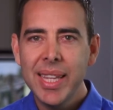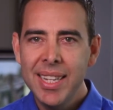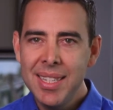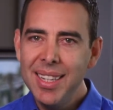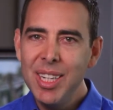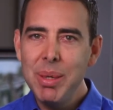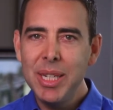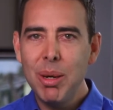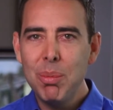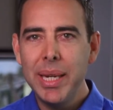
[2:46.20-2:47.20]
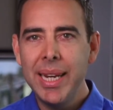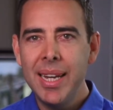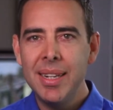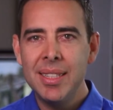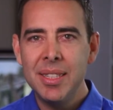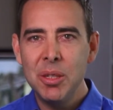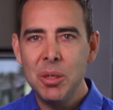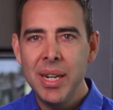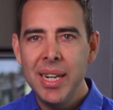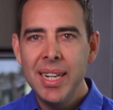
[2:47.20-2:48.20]
It's a little bit complicated
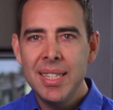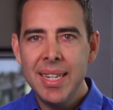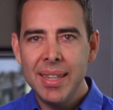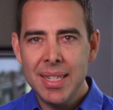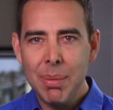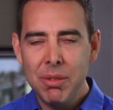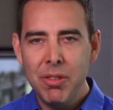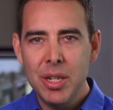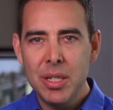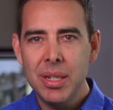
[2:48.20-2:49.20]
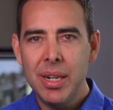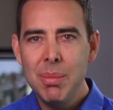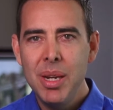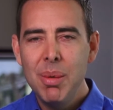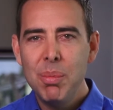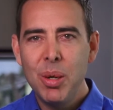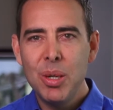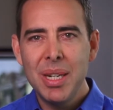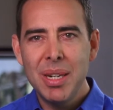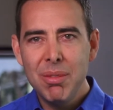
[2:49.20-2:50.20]
to set this up the first time
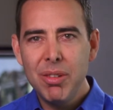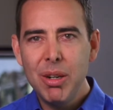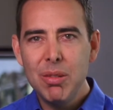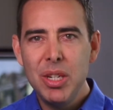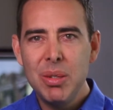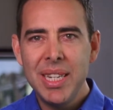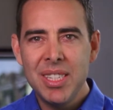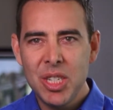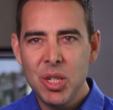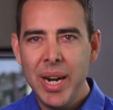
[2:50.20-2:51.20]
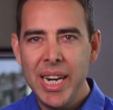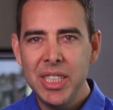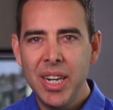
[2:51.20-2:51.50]
because it involves using strange